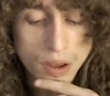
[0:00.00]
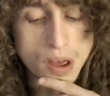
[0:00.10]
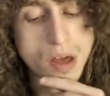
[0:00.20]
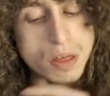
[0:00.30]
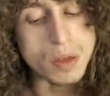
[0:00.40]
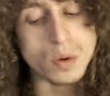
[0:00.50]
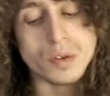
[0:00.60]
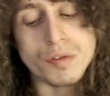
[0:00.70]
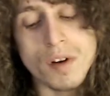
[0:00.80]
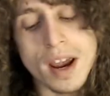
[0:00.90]
Those
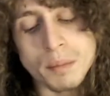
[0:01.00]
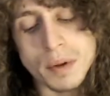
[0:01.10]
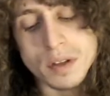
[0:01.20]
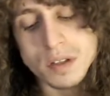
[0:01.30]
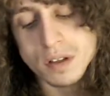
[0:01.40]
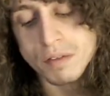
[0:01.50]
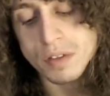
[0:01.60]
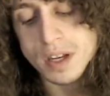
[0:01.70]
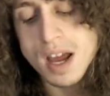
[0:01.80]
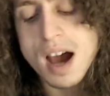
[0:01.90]
fragments of the
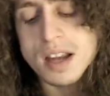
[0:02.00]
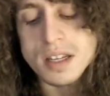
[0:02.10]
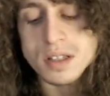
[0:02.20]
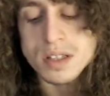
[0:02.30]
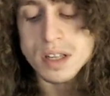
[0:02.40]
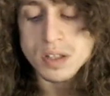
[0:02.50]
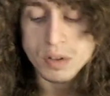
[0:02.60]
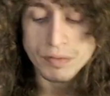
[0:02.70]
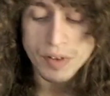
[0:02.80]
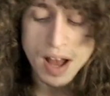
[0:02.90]
nadis that
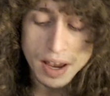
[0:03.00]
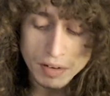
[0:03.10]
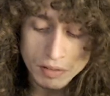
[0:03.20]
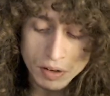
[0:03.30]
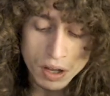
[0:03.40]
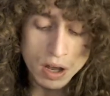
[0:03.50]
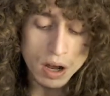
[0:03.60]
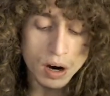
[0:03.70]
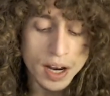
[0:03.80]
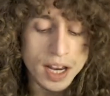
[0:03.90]
survived
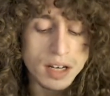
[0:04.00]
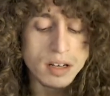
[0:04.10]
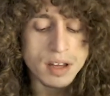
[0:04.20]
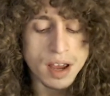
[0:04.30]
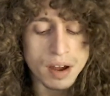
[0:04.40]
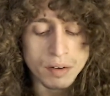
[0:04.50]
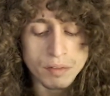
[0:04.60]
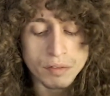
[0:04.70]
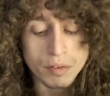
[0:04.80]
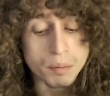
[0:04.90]
are handed down
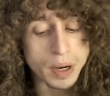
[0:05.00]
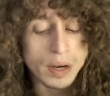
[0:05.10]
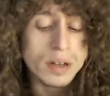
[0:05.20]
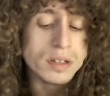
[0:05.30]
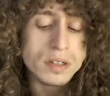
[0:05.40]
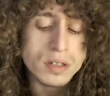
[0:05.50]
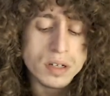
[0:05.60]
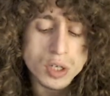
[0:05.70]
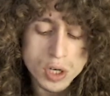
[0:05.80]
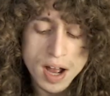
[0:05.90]
from parent to
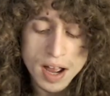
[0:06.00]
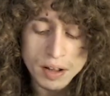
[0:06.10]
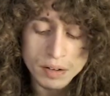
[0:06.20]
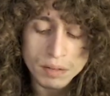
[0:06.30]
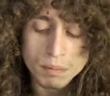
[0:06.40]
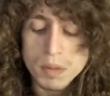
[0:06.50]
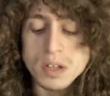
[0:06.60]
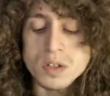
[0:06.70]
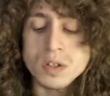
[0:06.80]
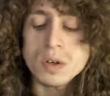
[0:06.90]
child in
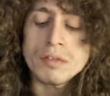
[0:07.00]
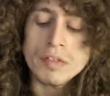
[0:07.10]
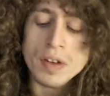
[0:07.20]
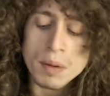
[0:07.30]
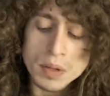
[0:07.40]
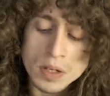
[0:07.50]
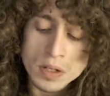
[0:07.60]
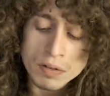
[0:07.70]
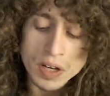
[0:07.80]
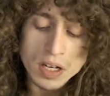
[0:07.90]
certain families
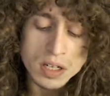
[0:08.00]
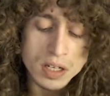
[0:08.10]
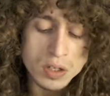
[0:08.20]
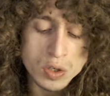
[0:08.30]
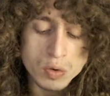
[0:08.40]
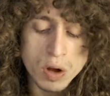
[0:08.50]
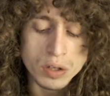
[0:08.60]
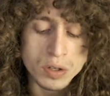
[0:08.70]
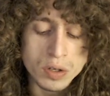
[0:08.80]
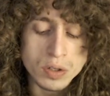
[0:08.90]
of Indian
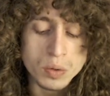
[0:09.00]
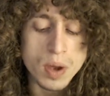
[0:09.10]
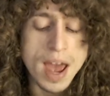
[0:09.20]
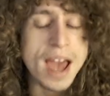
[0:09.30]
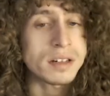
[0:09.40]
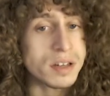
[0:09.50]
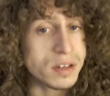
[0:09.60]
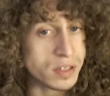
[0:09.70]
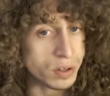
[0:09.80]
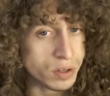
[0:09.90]
astrologers who act as
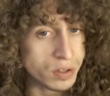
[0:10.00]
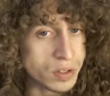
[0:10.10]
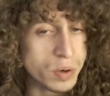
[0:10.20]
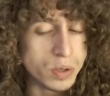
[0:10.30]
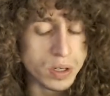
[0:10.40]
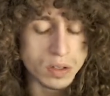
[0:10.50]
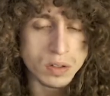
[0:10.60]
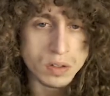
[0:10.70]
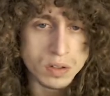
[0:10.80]
their custodians.